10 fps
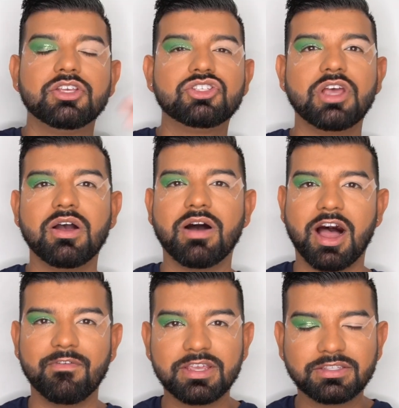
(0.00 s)
So
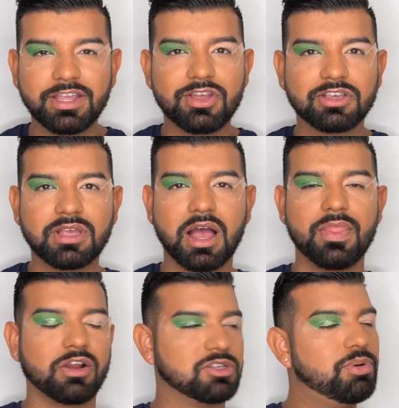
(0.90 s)
obviously there's
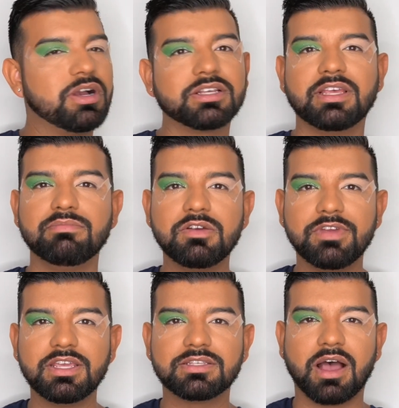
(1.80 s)
books and
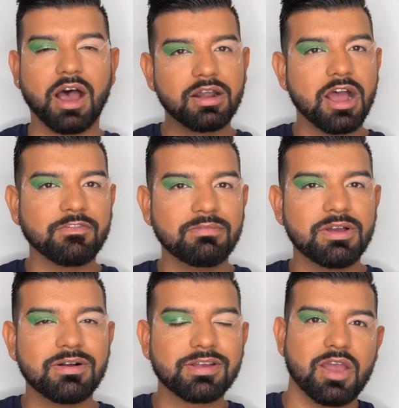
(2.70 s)
movies on Harvey
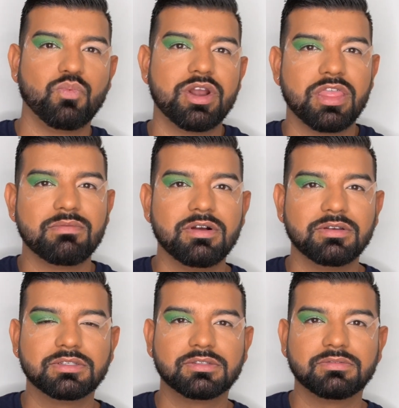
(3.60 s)
Milk, and one of the
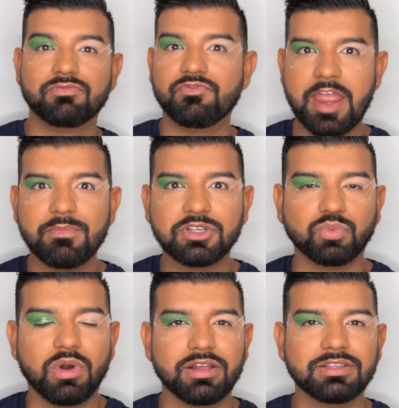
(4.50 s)
most famous
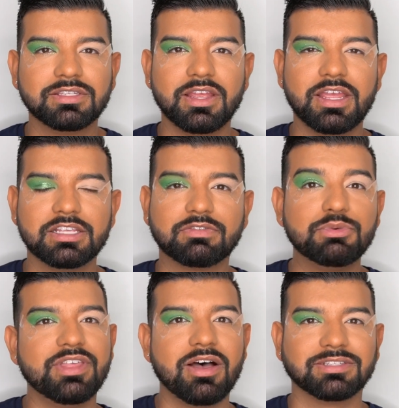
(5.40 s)
ones is from
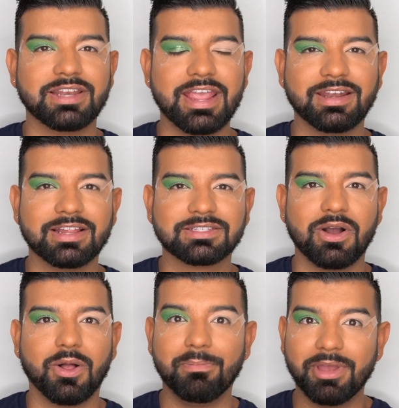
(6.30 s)
2008 and it's
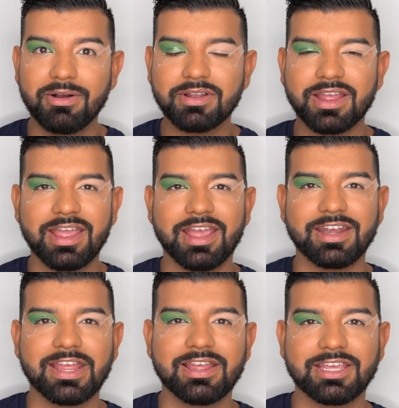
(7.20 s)
called Milk,
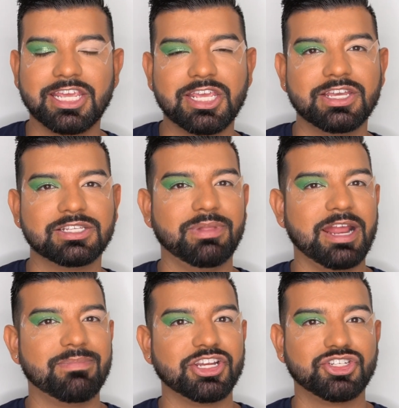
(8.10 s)
and he is
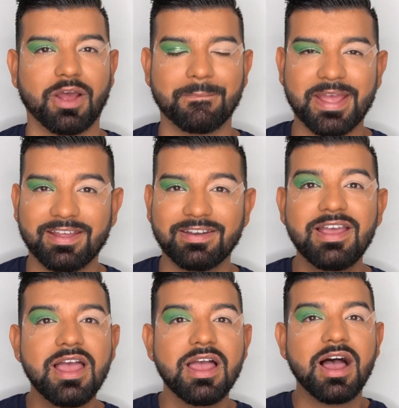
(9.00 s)
played by Sean
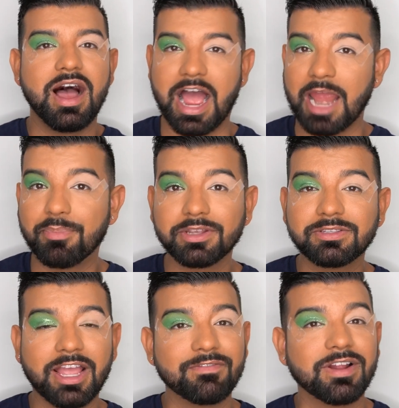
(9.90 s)
Penn. I
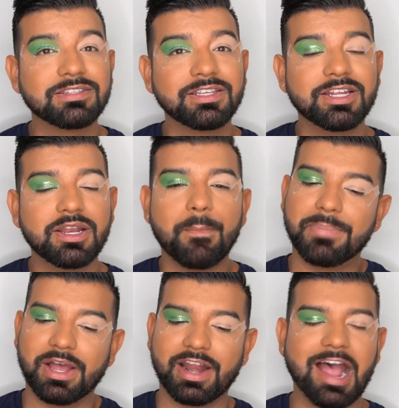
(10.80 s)
personally have not seen it,
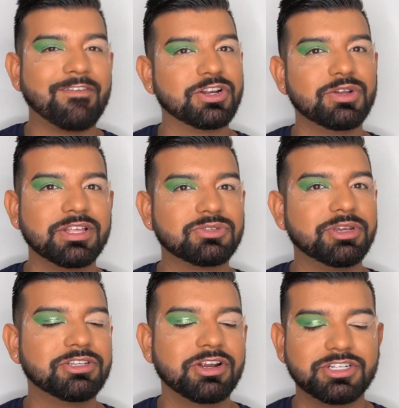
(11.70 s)
but after doing this
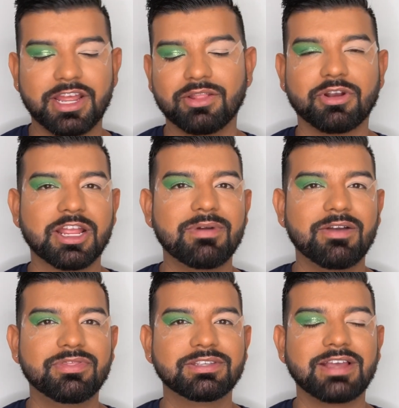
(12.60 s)
research and learning
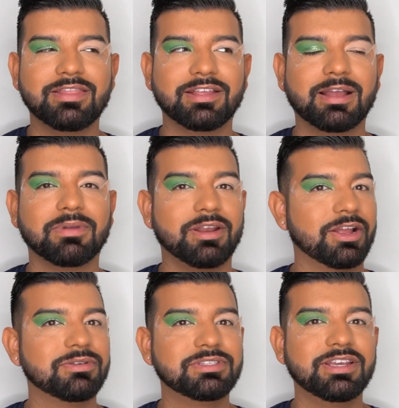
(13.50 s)
about this, I think I'm gonna
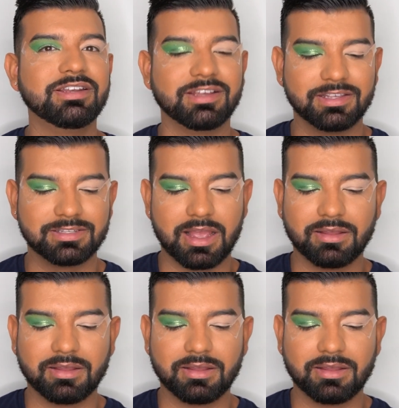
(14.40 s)
go see it because